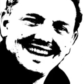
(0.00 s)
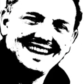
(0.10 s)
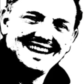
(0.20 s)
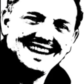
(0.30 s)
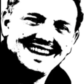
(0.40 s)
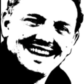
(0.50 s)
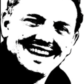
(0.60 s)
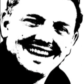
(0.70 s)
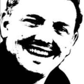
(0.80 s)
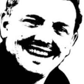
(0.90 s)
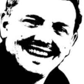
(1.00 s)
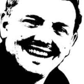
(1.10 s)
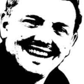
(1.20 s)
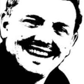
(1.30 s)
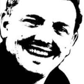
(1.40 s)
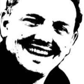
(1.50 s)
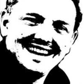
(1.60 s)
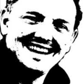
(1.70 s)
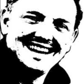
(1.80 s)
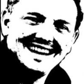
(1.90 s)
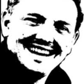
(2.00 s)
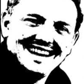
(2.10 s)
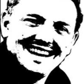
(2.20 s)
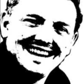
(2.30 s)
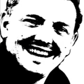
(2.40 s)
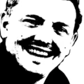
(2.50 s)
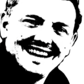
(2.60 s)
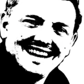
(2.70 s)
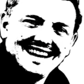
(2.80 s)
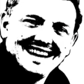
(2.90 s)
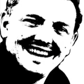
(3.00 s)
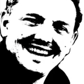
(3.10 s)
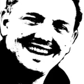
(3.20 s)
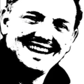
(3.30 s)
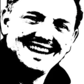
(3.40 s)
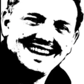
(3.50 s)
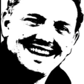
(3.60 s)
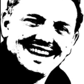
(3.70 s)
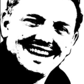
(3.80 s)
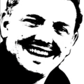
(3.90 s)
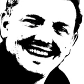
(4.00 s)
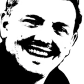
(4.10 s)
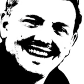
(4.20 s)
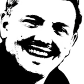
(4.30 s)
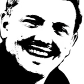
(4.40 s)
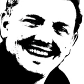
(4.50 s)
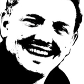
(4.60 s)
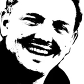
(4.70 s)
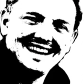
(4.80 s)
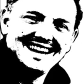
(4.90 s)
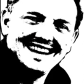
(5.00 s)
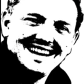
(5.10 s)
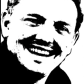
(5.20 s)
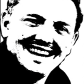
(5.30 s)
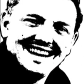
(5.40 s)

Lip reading: really sort of struggle to get out there, but they get out there and they show some really good skills.